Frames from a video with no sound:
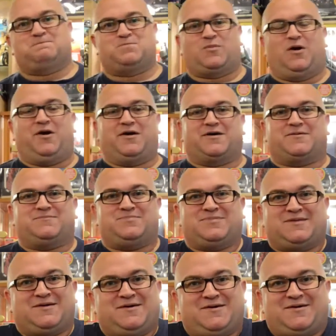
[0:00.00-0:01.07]
Hi.
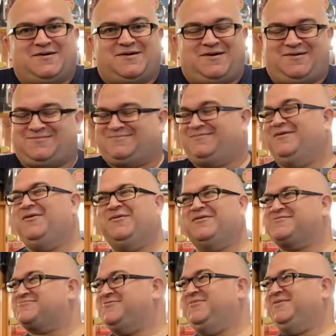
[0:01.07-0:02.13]
Oh,
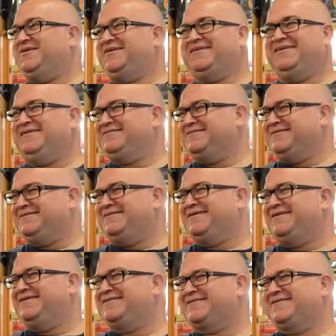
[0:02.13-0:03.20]
that's right.
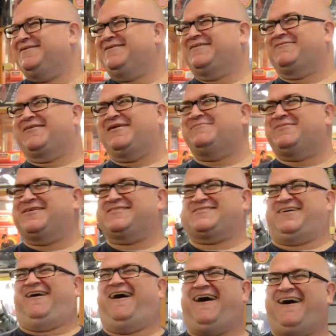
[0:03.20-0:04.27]
I don't even get past
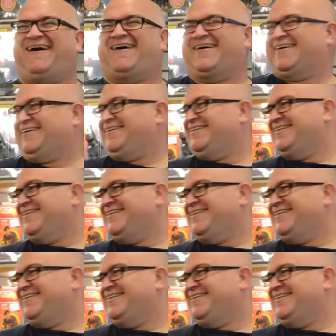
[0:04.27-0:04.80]
hi.